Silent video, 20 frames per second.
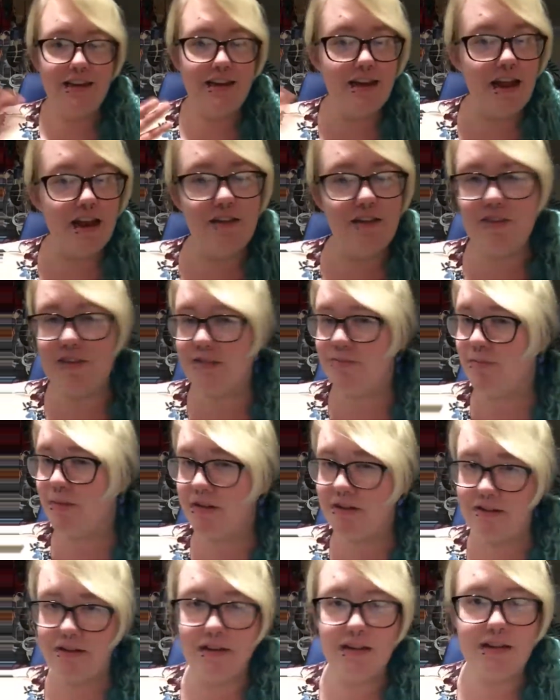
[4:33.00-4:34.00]
none of his,
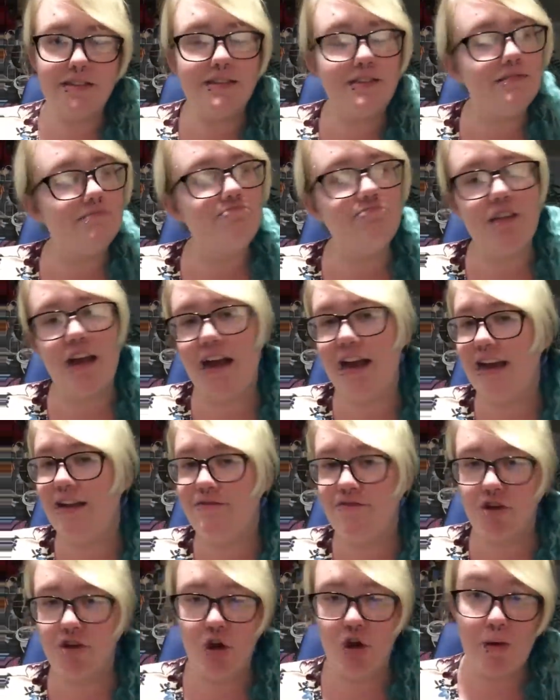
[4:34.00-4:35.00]
but I
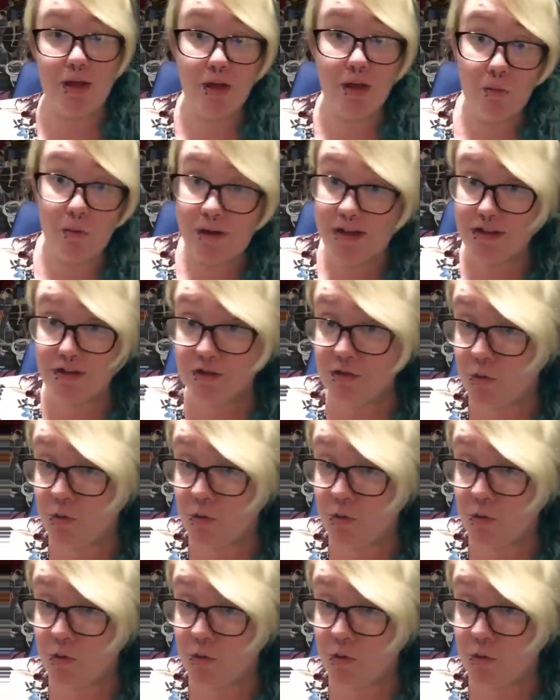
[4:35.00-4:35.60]
have no ill will